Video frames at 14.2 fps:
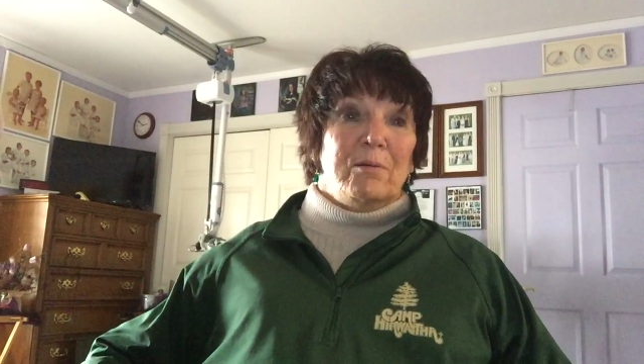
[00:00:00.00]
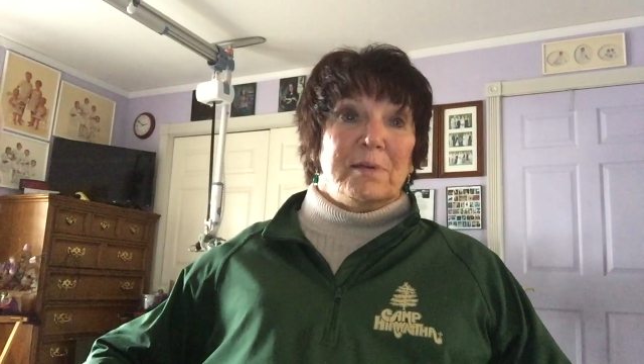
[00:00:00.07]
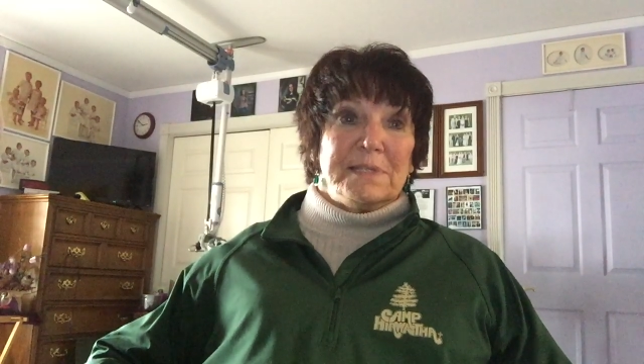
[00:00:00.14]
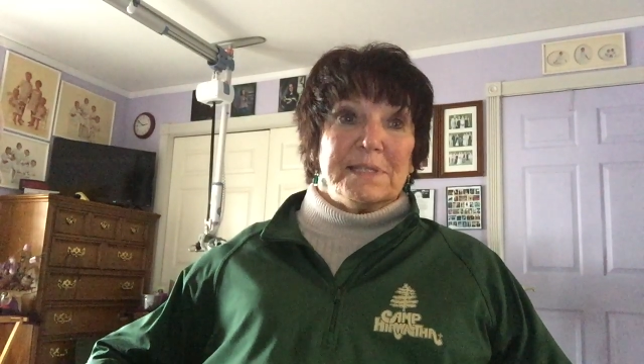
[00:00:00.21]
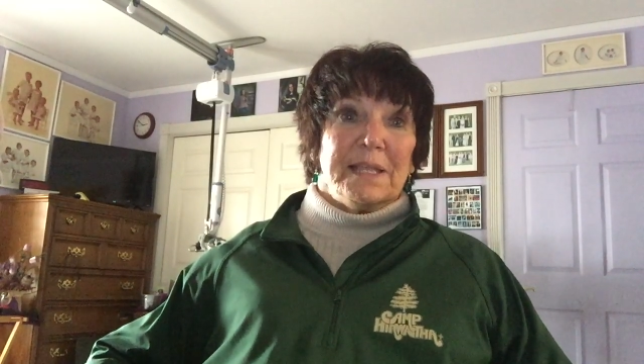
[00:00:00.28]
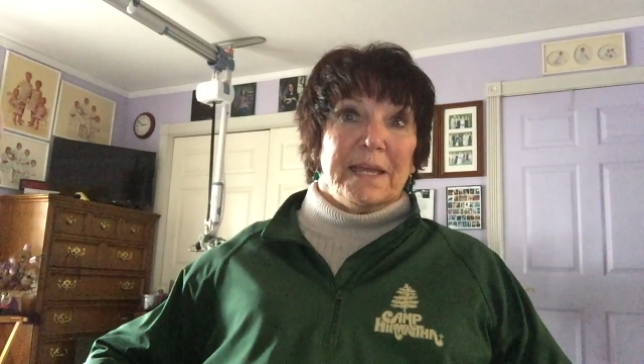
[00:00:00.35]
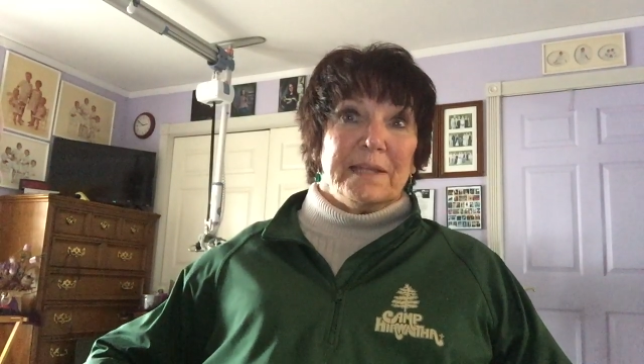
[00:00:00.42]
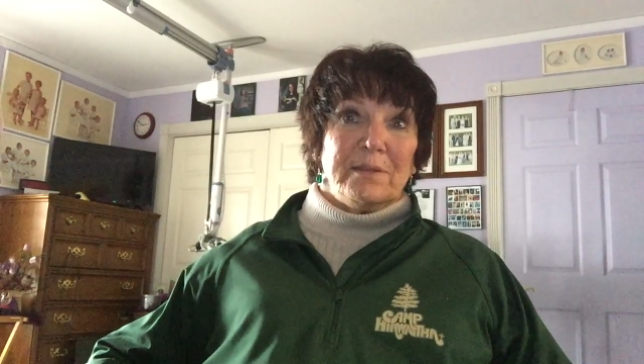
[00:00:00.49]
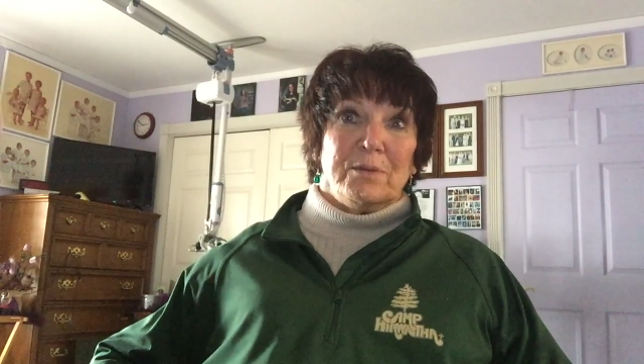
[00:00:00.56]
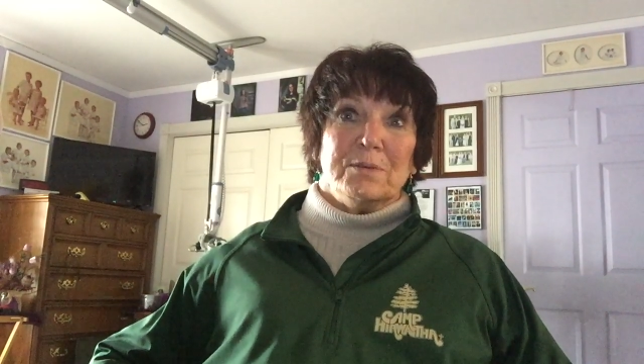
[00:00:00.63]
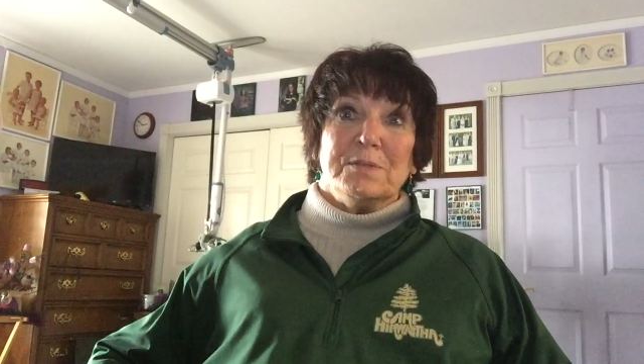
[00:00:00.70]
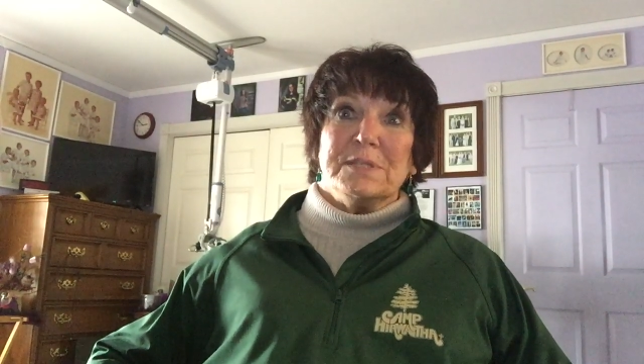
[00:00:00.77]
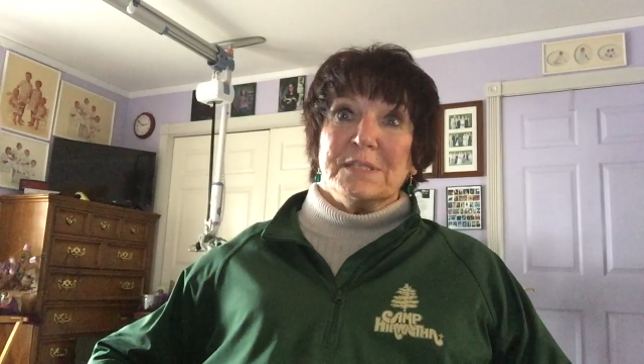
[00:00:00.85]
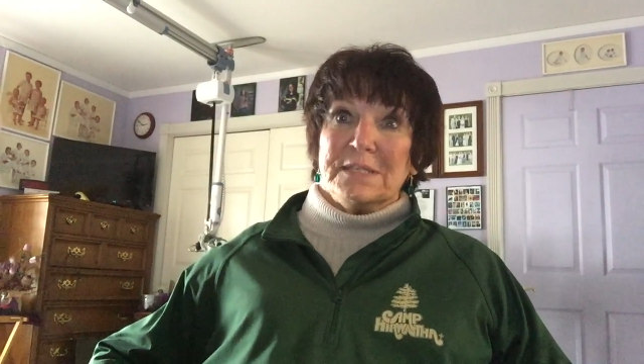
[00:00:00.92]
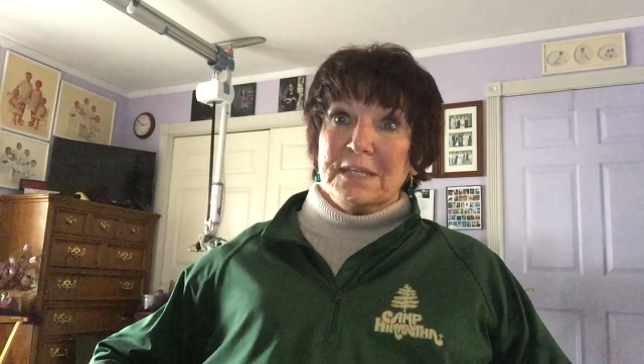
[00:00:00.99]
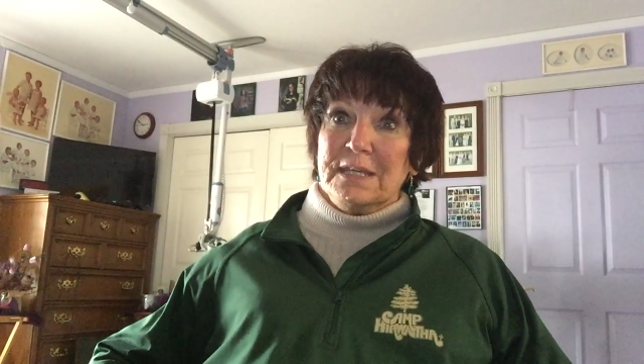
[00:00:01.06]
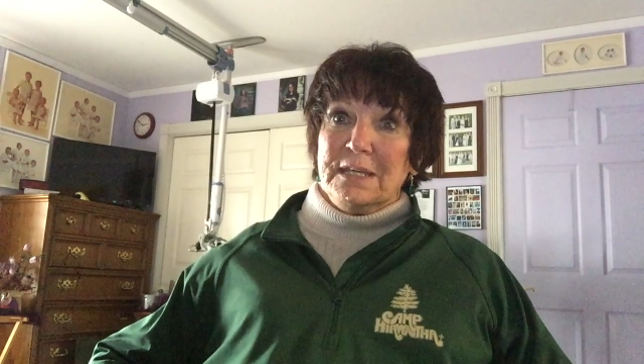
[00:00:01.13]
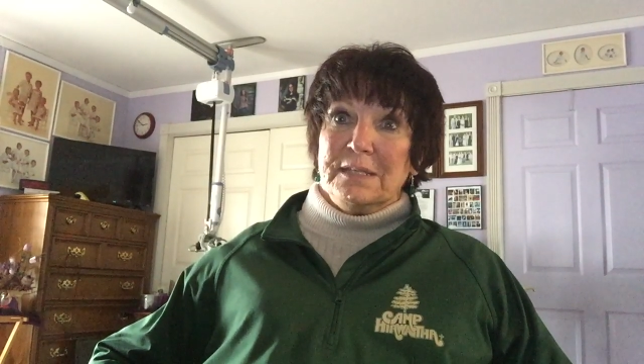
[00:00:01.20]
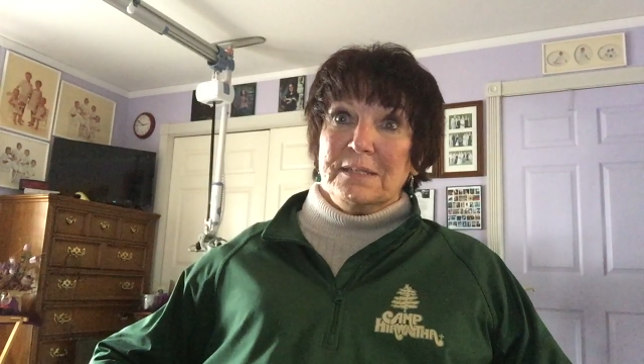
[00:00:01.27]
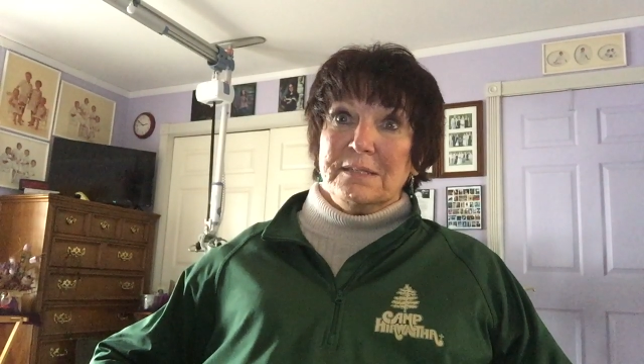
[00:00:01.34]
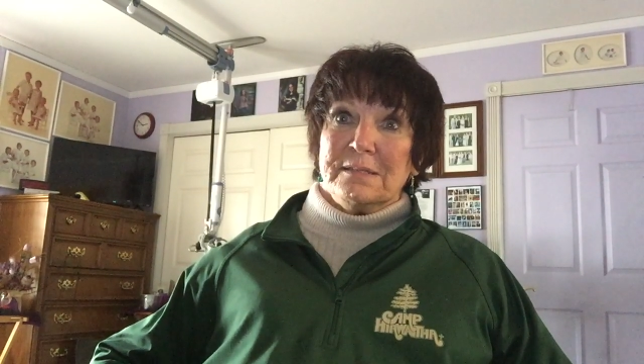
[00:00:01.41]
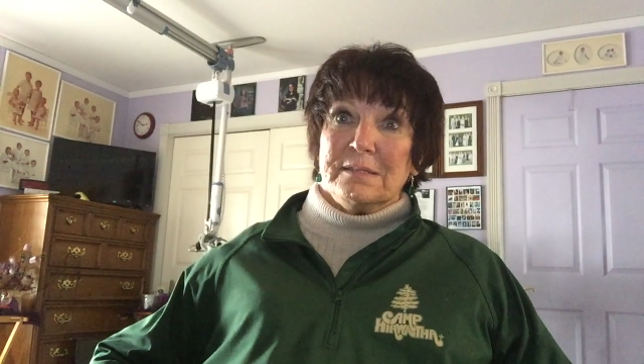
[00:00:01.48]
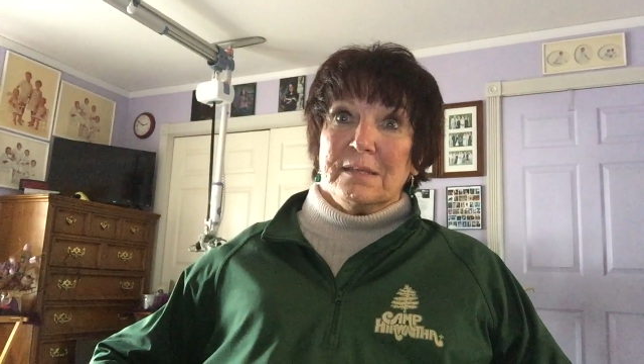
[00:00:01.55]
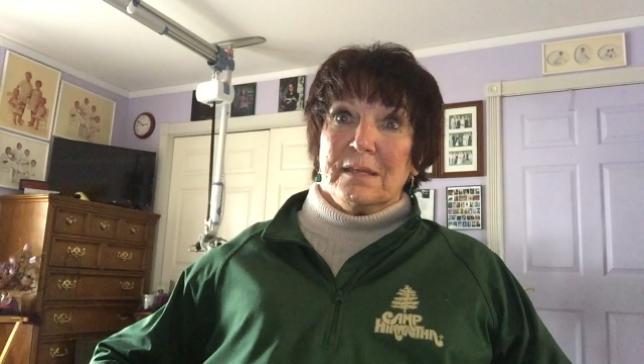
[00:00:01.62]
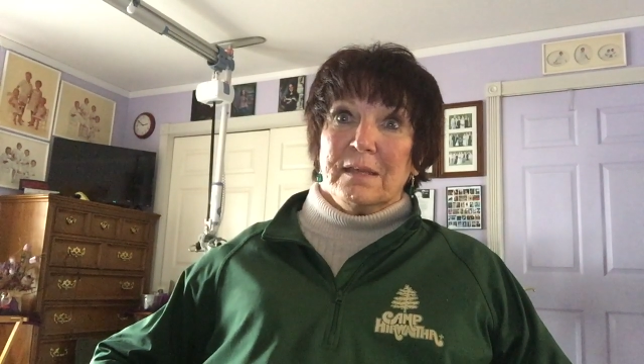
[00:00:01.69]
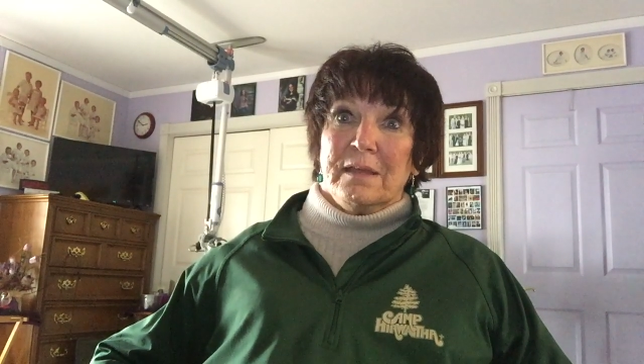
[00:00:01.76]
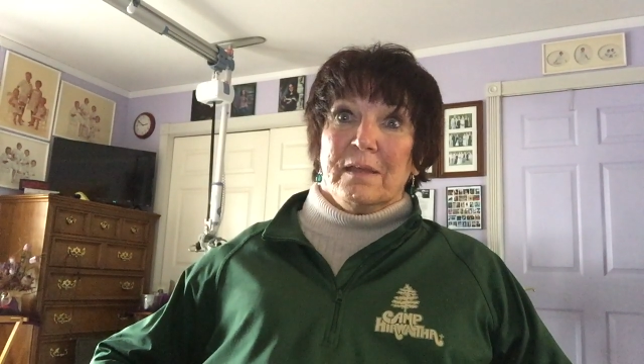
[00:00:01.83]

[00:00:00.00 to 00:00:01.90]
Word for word: was like those seeds,